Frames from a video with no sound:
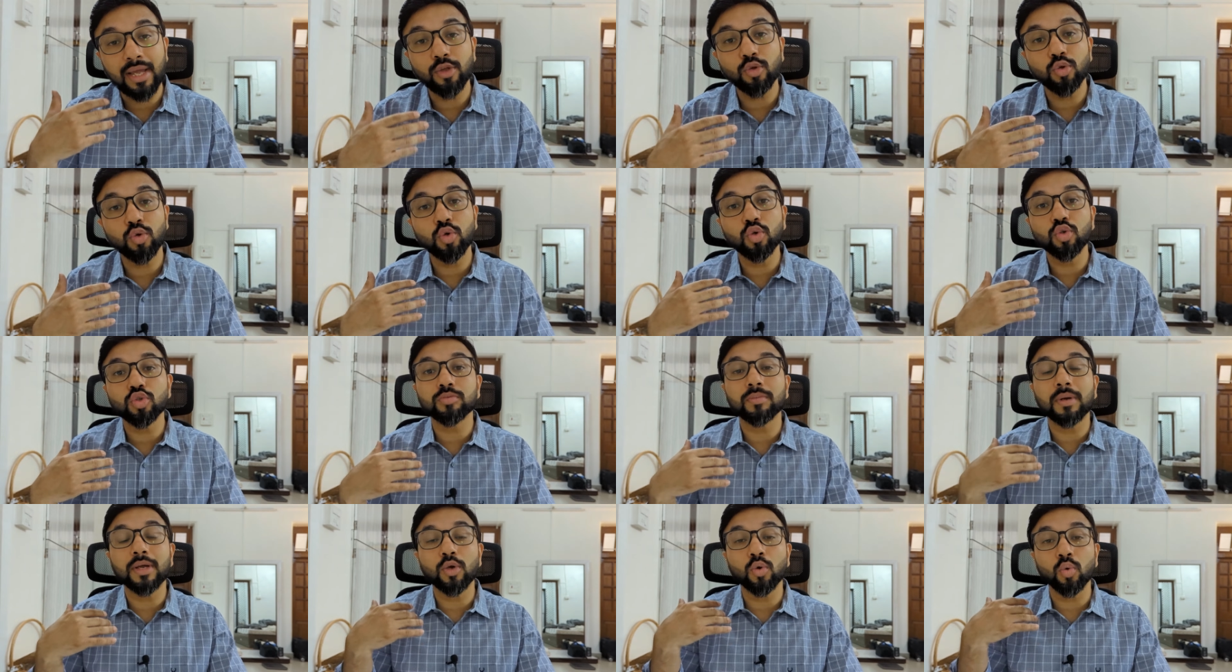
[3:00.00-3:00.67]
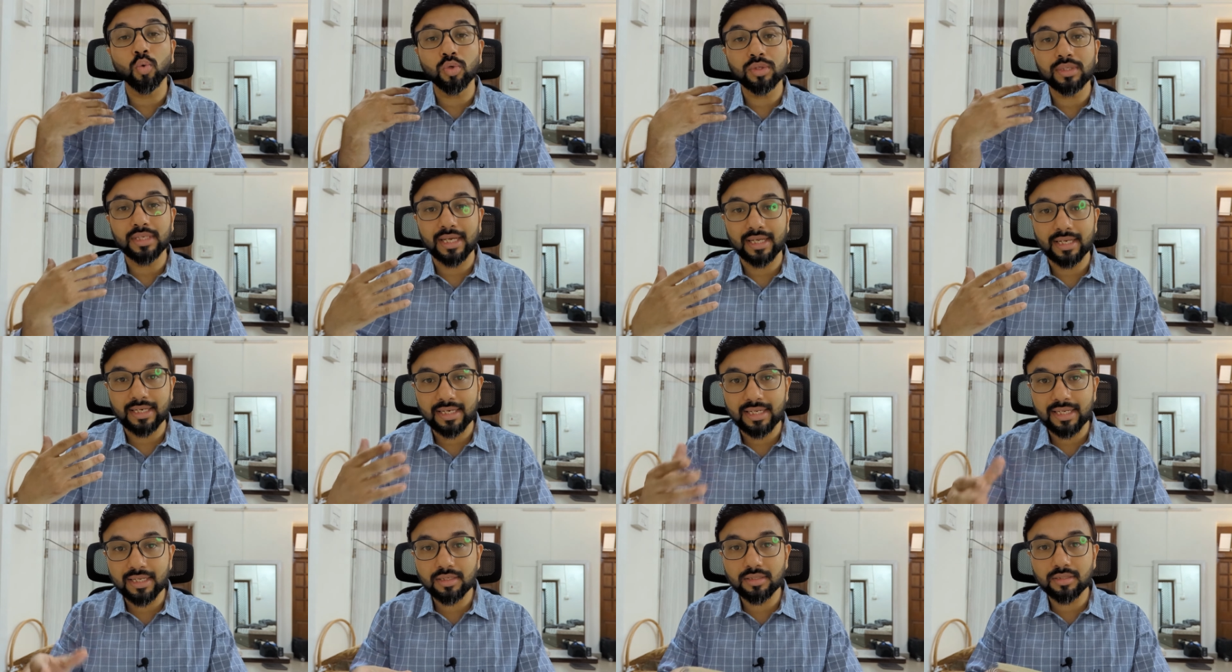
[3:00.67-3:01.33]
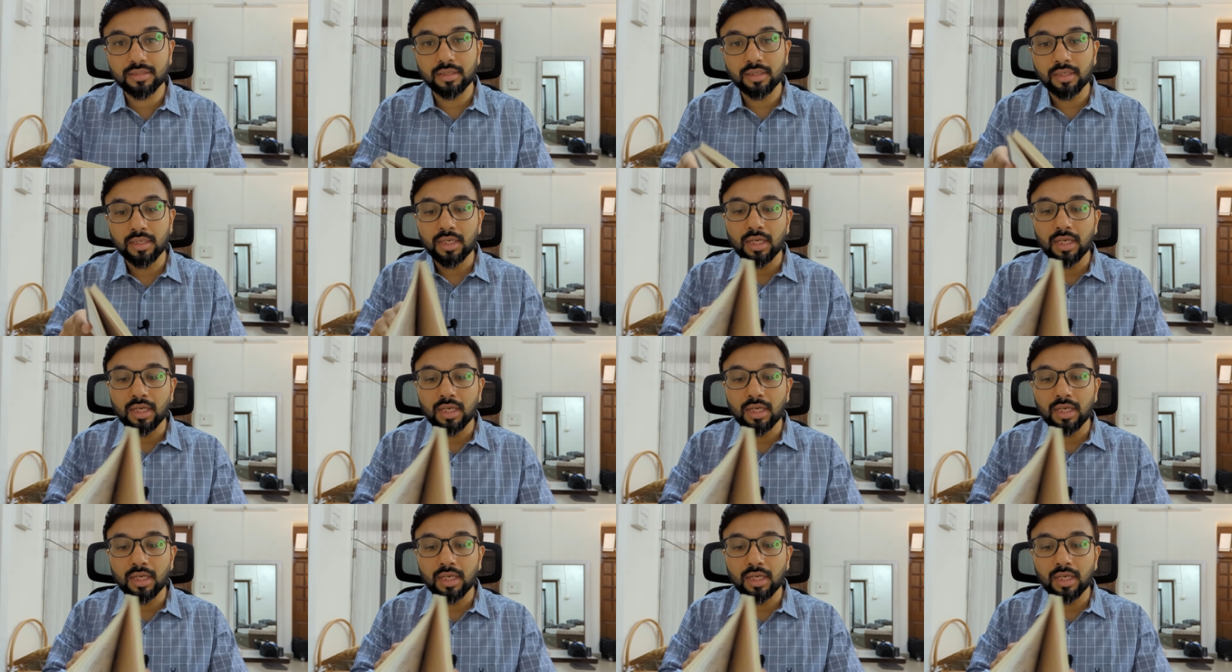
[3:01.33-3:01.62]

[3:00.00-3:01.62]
use my own techniques,